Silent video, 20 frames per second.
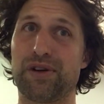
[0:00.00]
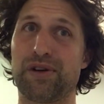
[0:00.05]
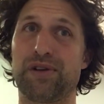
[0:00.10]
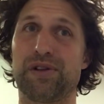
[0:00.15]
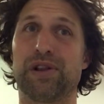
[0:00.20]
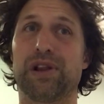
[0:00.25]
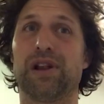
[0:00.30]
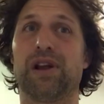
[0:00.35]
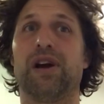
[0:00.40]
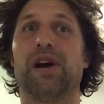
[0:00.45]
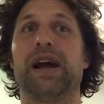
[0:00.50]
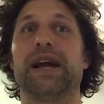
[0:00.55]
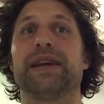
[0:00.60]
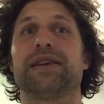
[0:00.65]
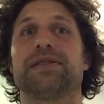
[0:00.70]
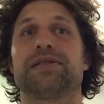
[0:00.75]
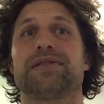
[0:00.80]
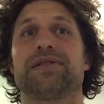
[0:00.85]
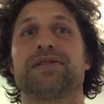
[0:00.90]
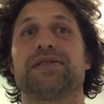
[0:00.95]

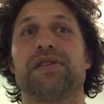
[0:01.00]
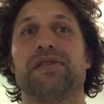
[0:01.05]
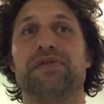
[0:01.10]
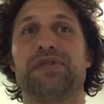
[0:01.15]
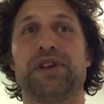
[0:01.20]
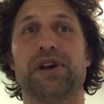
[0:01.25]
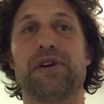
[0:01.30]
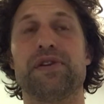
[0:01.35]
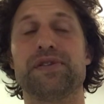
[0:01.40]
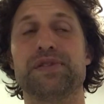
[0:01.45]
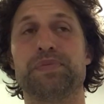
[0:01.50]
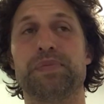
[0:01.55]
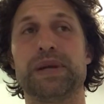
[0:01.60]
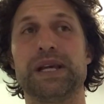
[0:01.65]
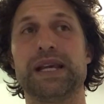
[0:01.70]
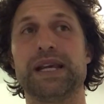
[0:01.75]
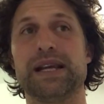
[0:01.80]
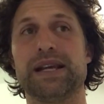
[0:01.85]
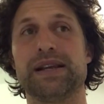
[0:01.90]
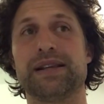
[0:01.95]
likes those
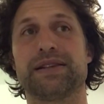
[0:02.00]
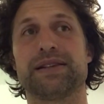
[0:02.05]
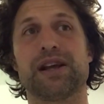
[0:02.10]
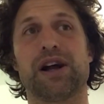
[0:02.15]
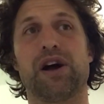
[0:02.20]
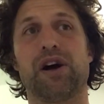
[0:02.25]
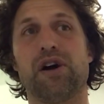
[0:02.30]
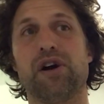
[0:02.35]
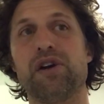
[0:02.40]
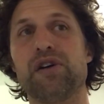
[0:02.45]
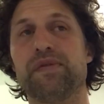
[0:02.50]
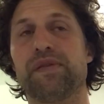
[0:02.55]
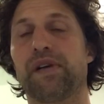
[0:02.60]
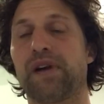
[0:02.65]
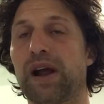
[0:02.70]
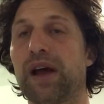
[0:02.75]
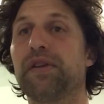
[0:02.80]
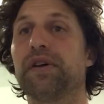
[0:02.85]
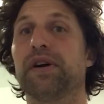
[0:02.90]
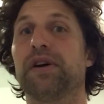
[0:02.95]
beers over
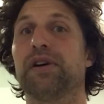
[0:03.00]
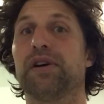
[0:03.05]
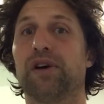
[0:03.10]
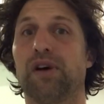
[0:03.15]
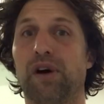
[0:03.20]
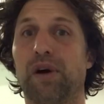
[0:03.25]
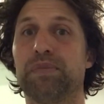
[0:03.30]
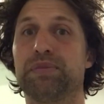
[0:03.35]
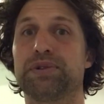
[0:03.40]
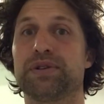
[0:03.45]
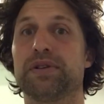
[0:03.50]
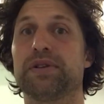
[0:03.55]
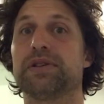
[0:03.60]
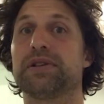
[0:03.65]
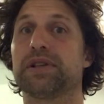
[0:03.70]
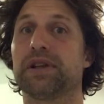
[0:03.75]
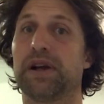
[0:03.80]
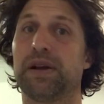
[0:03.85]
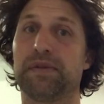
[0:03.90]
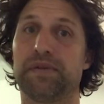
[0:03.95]
other
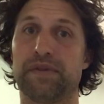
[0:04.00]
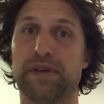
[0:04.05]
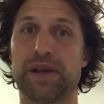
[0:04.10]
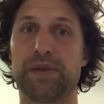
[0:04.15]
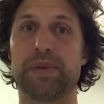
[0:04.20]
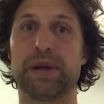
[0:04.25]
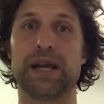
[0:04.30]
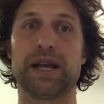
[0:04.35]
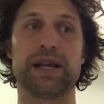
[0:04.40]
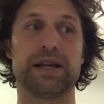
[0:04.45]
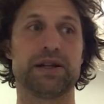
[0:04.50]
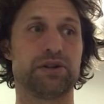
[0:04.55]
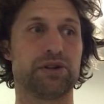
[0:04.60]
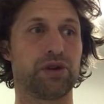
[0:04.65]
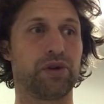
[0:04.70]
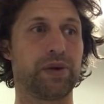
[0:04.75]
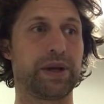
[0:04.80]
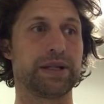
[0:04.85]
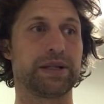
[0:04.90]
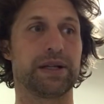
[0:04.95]
options like VB and
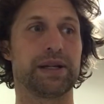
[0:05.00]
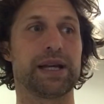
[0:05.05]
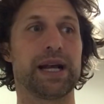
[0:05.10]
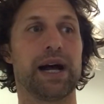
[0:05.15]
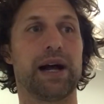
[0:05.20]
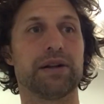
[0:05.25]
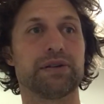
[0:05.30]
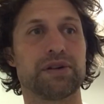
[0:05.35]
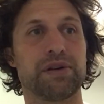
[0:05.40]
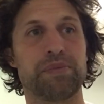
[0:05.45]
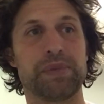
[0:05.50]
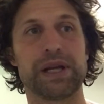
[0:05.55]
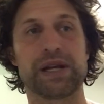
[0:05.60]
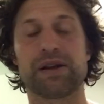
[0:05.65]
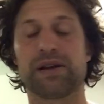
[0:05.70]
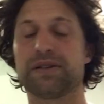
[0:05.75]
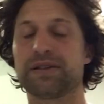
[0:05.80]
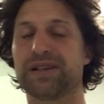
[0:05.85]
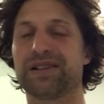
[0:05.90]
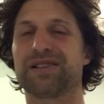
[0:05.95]
Tooheys and Carlton
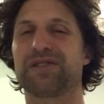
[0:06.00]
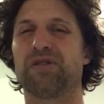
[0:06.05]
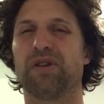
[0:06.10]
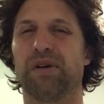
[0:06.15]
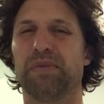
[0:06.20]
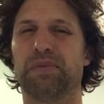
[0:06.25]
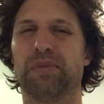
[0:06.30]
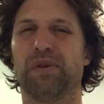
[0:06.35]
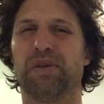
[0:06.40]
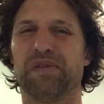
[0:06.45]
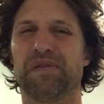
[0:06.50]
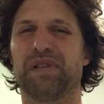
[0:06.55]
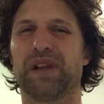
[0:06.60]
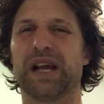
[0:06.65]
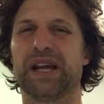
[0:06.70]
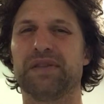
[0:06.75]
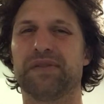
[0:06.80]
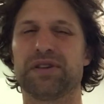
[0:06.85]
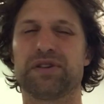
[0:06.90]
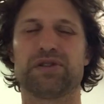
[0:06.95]
because it's got more
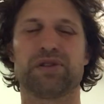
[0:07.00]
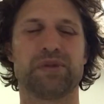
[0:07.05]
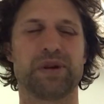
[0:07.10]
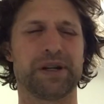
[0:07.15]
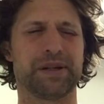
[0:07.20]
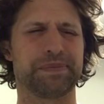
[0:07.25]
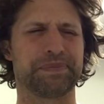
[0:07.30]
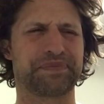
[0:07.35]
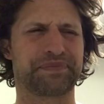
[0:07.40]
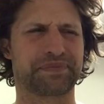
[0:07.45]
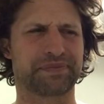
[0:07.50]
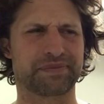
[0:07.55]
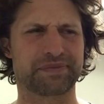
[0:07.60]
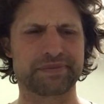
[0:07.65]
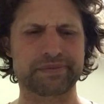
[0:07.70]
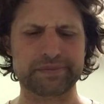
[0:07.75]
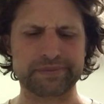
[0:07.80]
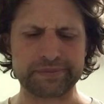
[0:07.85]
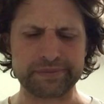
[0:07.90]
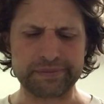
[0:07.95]
flavour to it.
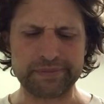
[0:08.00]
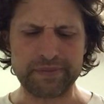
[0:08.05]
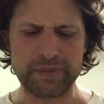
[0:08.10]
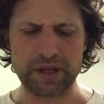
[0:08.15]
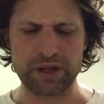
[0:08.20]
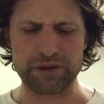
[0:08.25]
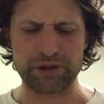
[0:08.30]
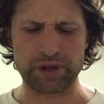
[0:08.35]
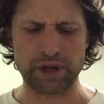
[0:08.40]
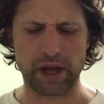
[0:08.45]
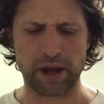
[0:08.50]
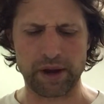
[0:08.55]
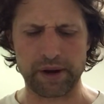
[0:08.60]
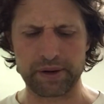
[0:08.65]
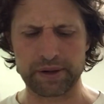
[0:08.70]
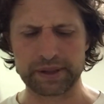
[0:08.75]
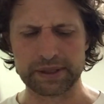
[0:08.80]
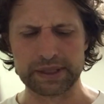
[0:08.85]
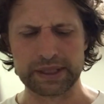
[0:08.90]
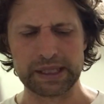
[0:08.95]
So
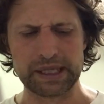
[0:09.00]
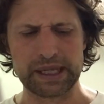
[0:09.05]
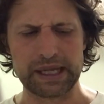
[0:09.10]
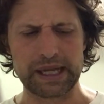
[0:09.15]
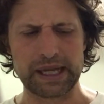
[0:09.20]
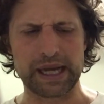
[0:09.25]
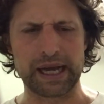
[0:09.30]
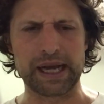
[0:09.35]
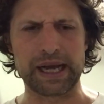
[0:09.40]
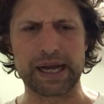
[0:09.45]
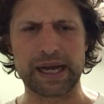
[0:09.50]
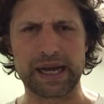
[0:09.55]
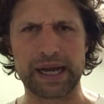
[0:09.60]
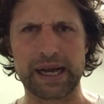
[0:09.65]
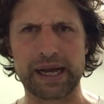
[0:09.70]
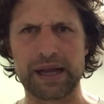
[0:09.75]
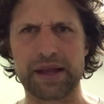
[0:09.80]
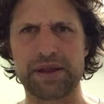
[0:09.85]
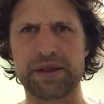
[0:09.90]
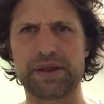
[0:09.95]

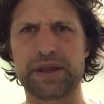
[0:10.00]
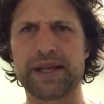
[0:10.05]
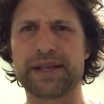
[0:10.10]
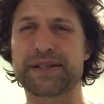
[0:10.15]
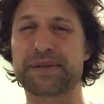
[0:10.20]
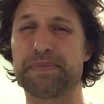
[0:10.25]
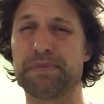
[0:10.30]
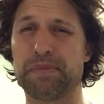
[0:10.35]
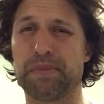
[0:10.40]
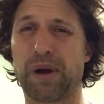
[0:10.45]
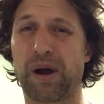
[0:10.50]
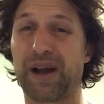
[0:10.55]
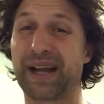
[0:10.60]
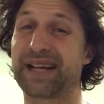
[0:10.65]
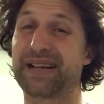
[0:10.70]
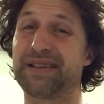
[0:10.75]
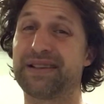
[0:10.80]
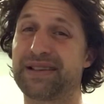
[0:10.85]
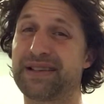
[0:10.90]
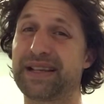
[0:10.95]
this, I
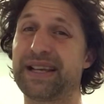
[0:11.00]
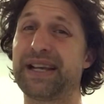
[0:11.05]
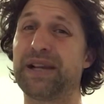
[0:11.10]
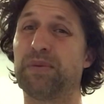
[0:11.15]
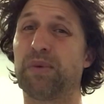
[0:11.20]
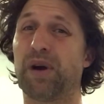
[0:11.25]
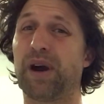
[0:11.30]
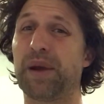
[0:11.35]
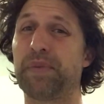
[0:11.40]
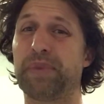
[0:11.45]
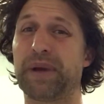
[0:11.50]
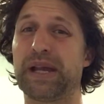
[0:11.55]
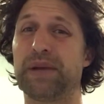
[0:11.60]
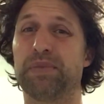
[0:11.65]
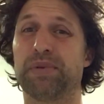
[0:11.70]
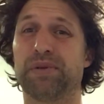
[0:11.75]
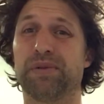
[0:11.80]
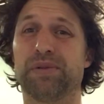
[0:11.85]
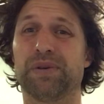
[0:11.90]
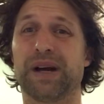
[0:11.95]
can see why
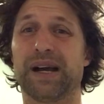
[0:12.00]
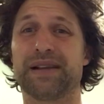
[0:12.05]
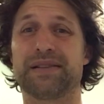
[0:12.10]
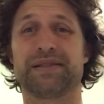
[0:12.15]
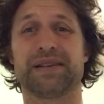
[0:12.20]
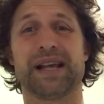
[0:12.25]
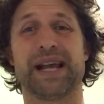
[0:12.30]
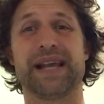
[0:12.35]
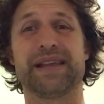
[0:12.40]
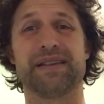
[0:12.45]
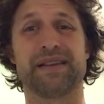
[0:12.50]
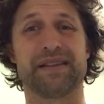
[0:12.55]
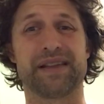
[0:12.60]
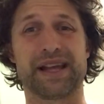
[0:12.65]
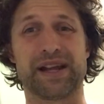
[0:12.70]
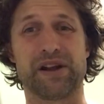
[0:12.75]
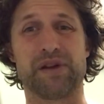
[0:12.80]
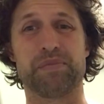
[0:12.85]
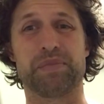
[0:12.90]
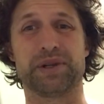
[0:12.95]
people are saying that they
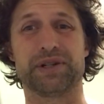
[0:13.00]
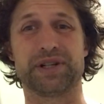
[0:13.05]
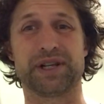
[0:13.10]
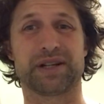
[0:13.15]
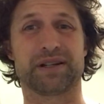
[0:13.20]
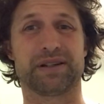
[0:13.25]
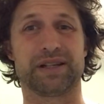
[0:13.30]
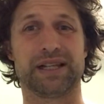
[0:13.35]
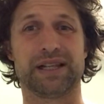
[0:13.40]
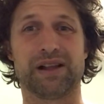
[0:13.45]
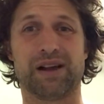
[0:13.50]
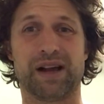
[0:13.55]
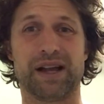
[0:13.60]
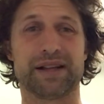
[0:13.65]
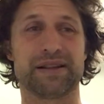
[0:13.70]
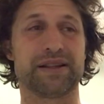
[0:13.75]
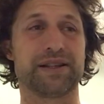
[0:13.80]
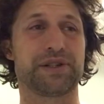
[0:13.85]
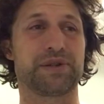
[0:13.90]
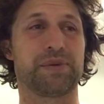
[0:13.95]
don't particularly
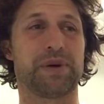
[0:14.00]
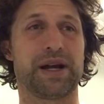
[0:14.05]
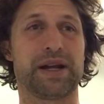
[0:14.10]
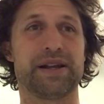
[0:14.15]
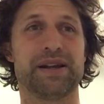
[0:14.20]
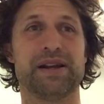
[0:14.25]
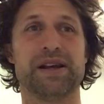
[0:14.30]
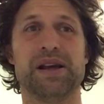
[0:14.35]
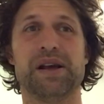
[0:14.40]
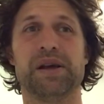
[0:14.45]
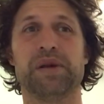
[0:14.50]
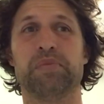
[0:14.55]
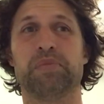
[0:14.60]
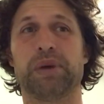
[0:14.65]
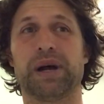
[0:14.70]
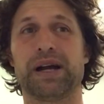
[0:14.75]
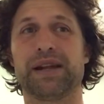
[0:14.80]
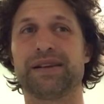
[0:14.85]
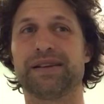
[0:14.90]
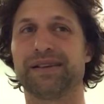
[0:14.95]
like this one,
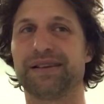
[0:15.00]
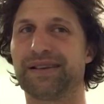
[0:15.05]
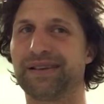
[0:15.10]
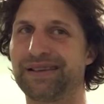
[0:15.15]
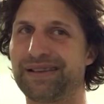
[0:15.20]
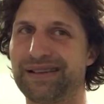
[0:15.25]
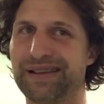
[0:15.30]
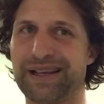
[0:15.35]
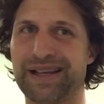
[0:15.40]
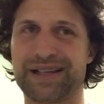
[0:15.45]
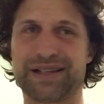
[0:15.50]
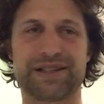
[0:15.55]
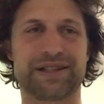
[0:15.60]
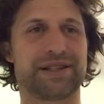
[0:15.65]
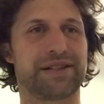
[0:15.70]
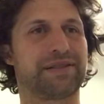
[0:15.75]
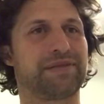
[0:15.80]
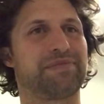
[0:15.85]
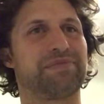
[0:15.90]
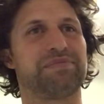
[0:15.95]
but it's